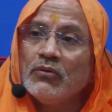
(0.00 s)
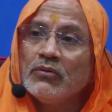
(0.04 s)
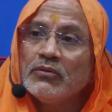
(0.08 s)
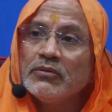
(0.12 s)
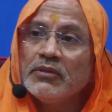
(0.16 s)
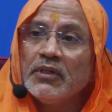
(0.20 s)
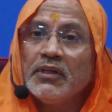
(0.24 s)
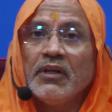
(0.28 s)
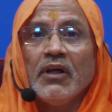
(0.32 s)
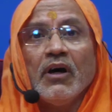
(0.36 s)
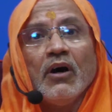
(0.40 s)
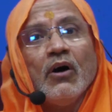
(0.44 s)

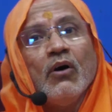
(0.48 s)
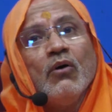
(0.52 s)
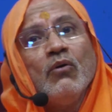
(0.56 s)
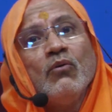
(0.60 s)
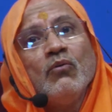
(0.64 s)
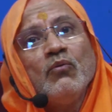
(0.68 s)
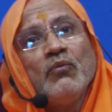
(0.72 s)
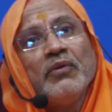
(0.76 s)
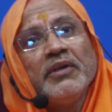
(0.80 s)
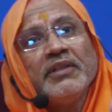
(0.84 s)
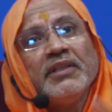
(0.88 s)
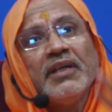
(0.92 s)
Then
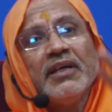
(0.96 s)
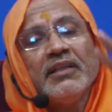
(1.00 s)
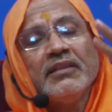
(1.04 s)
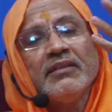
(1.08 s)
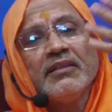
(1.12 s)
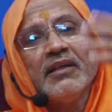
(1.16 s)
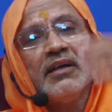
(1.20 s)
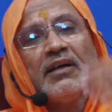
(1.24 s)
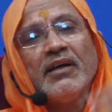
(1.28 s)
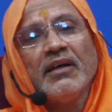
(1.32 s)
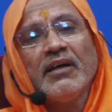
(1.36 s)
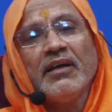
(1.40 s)
how
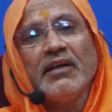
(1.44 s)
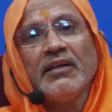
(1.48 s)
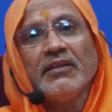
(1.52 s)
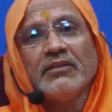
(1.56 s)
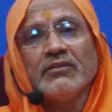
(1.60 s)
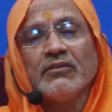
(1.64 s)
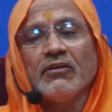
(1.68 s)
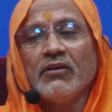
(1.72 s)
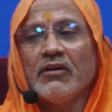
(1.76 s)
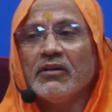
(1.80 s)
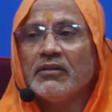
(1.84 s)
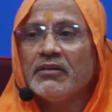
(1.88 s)
Vedanta has
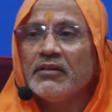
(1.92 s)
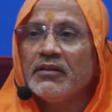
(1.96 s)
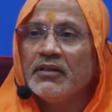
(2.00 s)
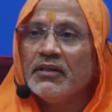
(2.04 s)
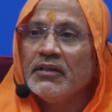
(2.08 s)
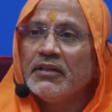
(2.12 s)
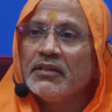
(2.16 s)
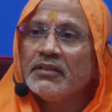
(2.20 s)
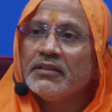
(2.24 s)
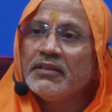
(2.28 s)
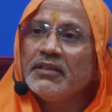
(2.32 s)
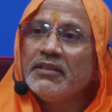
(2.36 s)
got
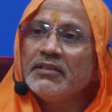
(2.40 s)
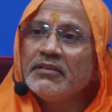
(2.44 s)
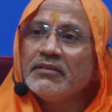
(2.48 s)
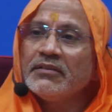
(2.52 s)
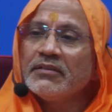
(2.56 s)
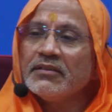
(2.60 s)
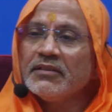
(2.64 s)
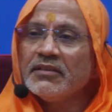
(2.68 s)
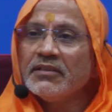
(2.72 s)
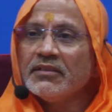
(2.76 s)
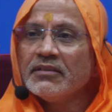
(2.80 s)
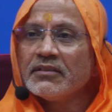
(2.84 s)
this
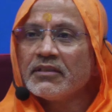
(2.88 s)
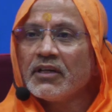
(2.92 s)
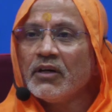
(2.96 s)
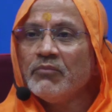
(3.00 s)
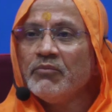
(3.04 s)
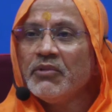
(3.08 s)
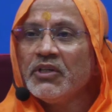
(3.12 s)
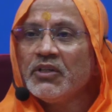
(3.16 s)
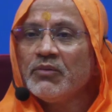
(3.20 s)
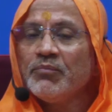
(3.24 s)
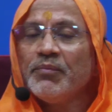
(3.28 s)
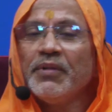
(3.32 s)

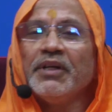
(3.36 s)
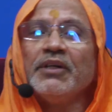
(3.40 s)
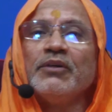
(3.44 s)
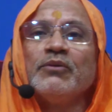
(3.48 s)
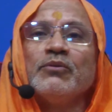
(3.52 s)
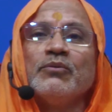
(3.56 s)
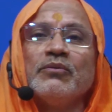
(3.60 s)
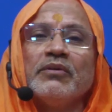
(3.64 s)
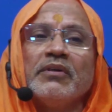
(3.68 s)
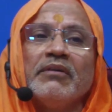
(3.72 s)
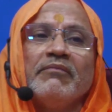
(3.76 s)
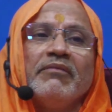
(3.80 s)
commitment
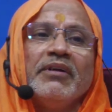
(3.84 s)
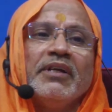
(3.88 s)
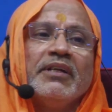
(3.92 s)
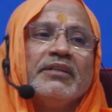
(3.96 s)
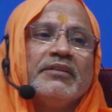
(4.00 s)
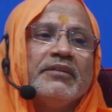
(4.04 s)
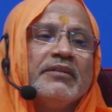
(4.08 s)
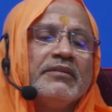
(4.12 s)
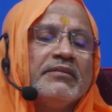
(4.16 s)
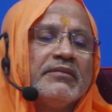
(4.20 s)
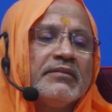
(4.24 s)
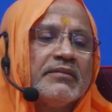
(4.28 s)
to reveal
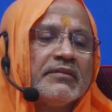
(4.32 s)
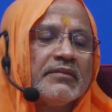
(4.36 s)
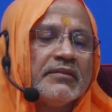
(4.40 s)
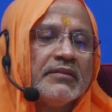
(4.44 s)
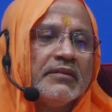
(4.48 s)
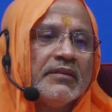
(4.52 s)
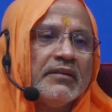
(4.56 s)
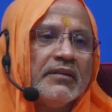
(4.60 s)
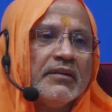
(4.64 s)
this,